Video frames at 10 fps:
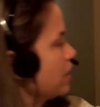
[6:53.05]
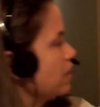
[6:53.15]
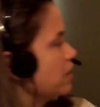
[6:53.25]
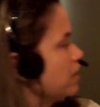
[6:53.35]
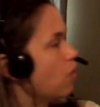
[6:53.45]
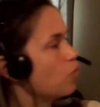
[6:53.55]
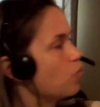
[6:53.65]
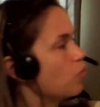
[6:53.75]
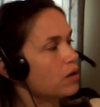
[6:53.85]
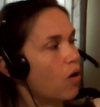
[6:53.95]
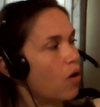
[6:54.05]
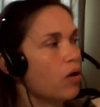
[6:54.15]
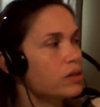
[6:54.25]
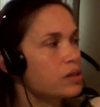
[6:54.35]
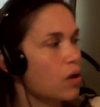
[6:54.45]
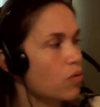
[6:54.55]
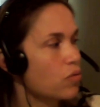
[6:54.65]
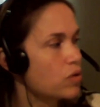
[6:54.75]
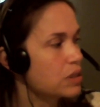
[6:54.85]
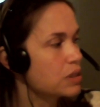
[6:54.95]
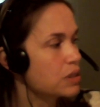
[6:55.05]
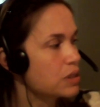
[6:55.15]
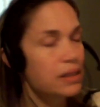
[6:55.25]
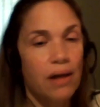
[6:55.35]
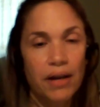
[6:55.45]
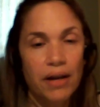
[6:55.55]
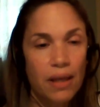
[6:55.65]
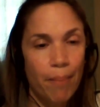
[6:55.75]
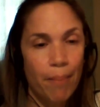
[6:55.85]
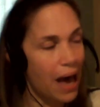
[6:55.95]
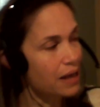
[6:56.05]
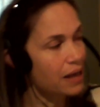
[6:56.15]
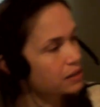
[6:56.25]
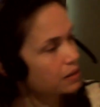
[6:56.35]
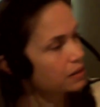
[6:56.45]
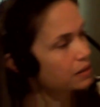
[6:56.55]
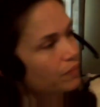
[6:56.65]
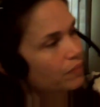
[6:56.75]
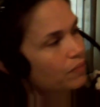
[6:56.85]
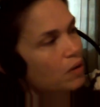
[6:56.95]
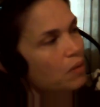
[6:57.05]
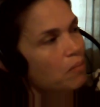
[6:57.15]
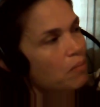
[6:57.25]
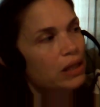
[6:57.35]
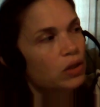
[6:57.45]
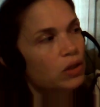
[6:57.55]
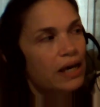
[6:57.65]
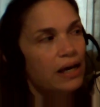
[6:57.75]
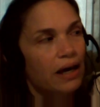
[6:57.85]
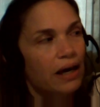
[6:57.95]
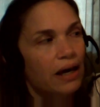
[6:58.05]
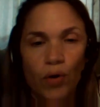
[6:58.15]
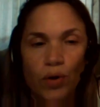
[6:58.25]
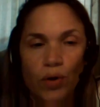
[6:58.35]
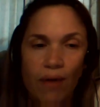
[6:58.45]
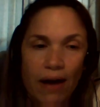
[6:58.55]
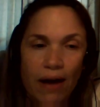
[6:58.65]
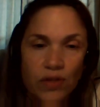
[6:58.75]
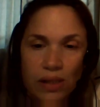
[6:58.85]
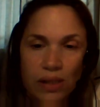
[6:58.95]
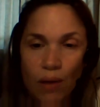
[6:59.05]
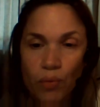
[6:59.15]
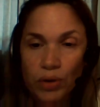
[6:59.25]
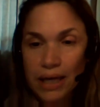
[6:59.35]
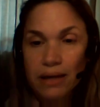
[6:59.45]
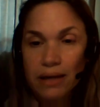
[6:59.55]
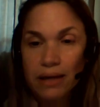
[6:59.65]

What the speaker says: Now, we can also study the past by looking at photographs that were taken a